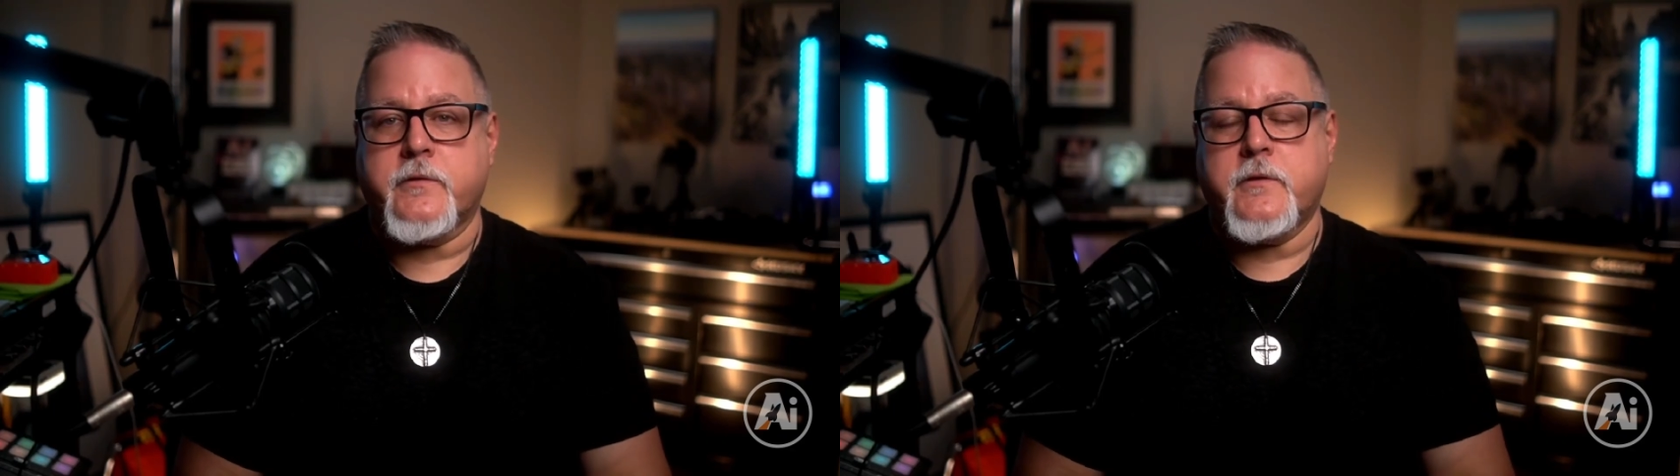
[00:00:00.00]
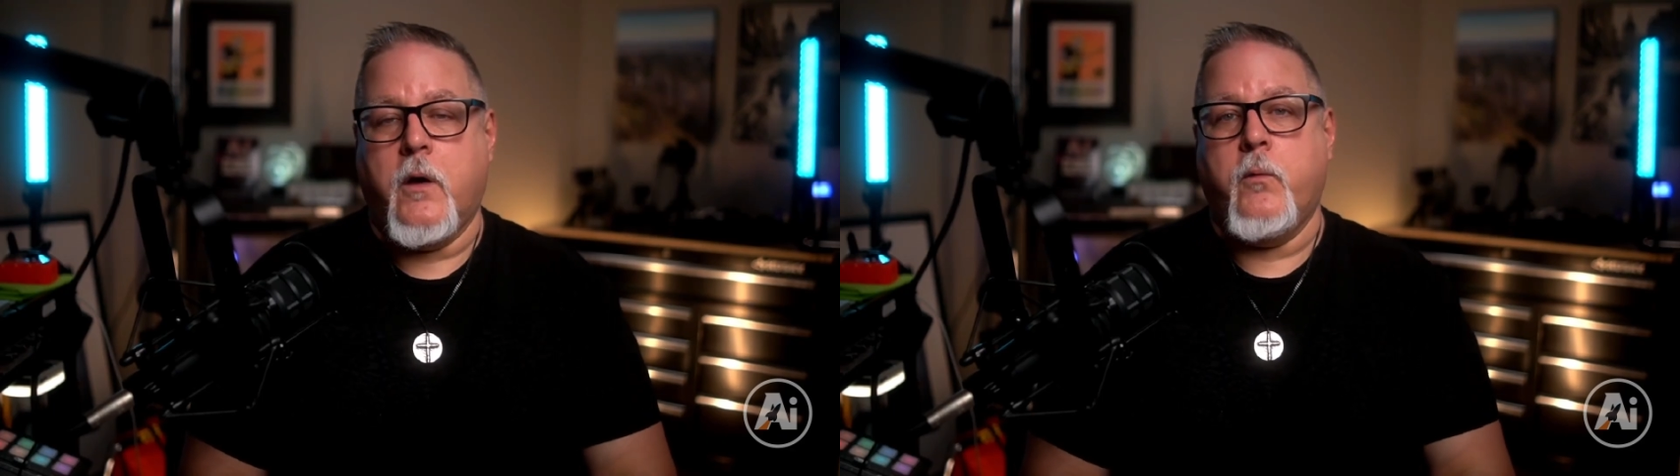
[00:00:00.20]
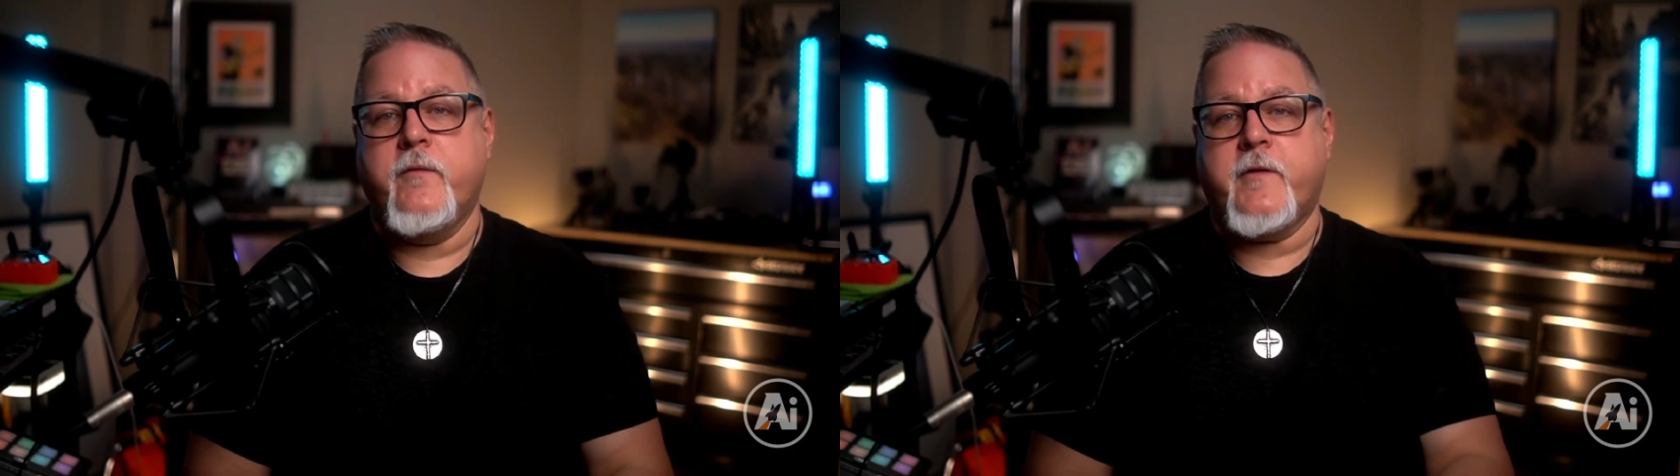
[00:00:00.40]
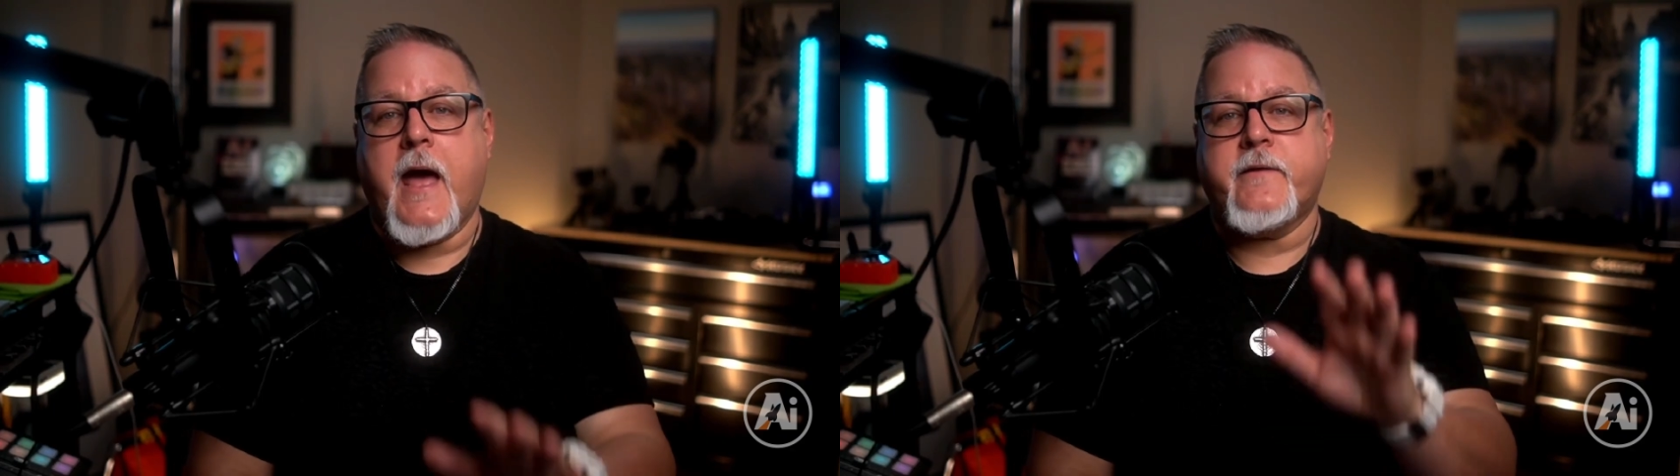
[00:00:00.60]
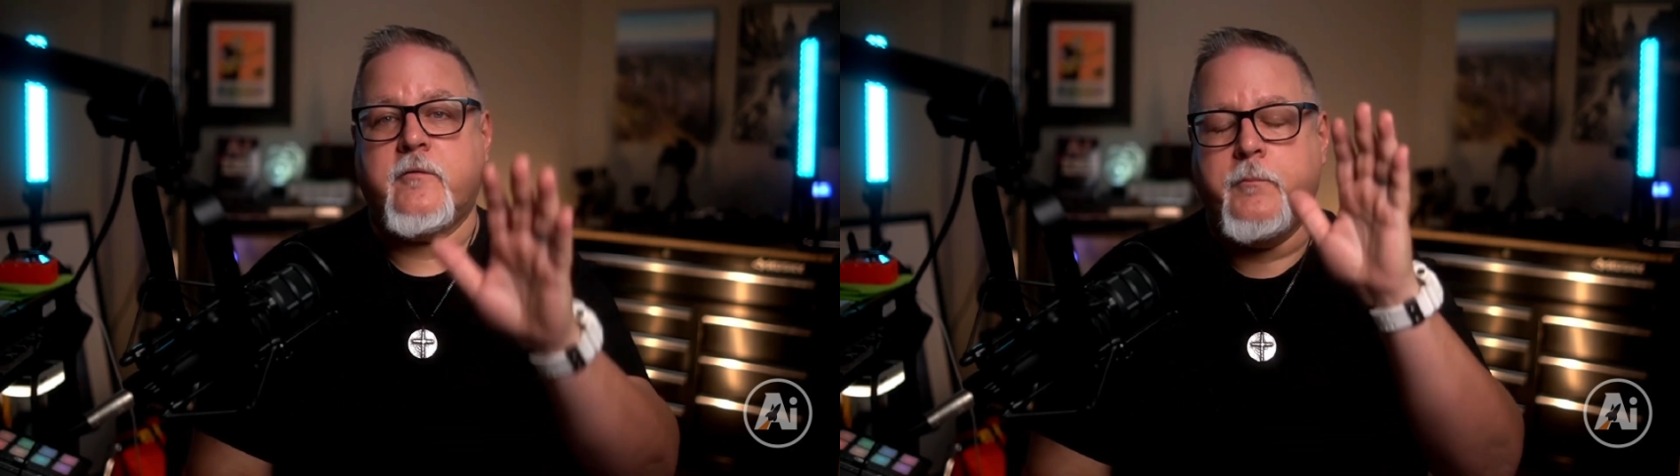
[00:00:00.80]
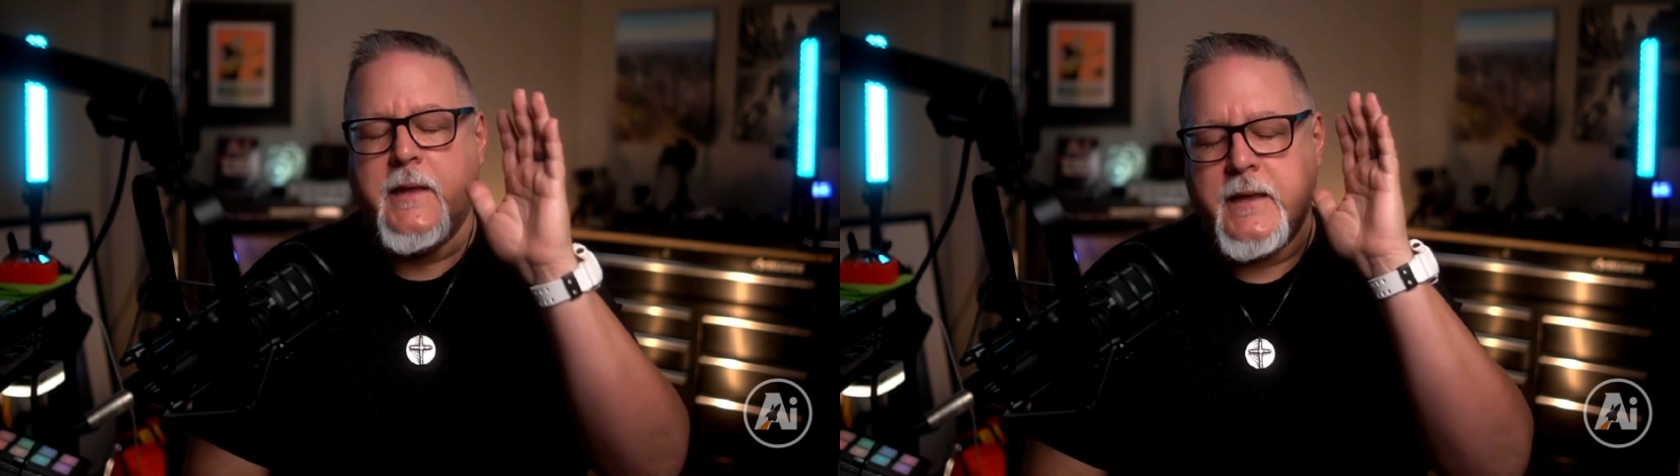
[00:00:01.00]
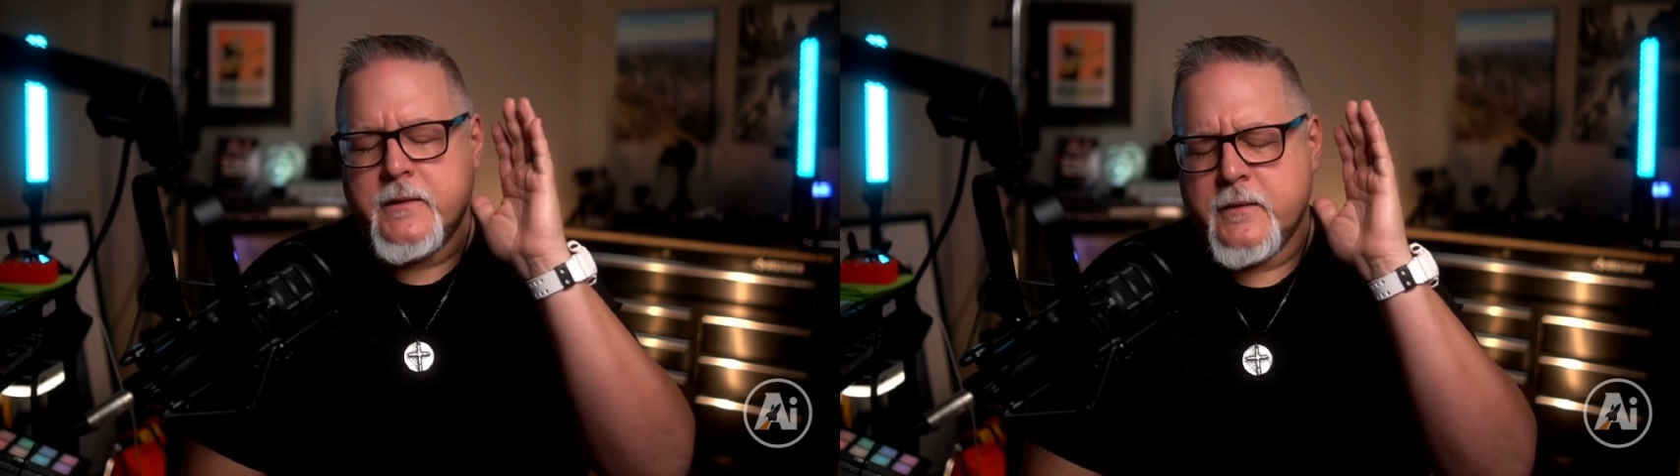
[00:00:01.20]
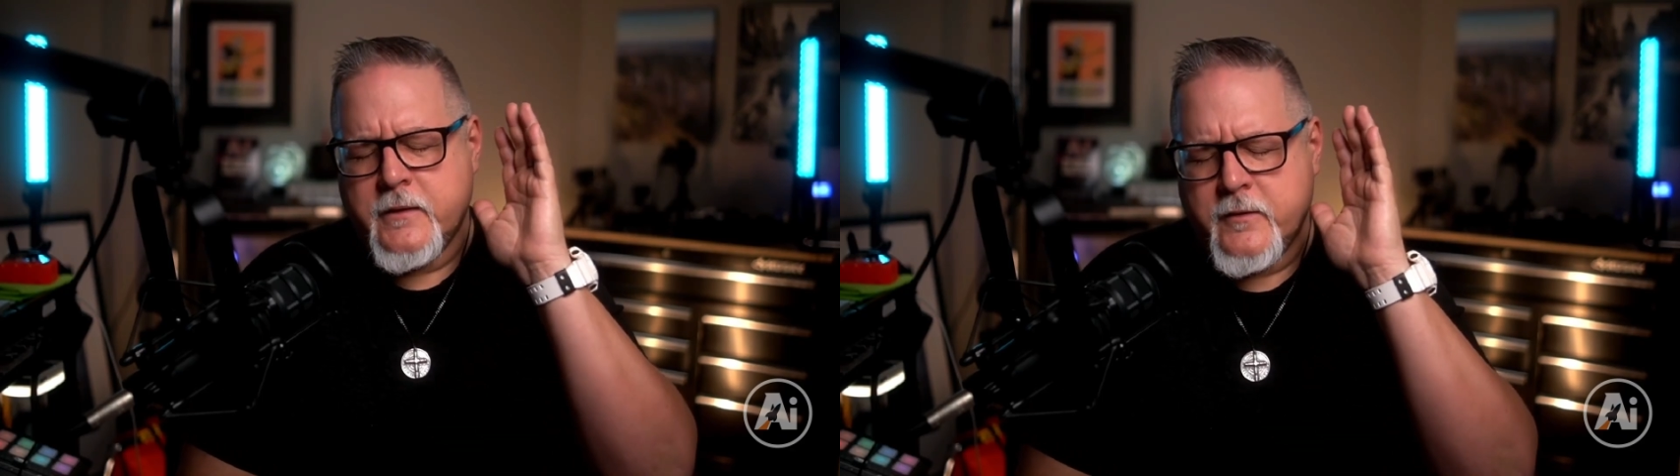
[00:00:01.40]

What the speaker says: So we've got to be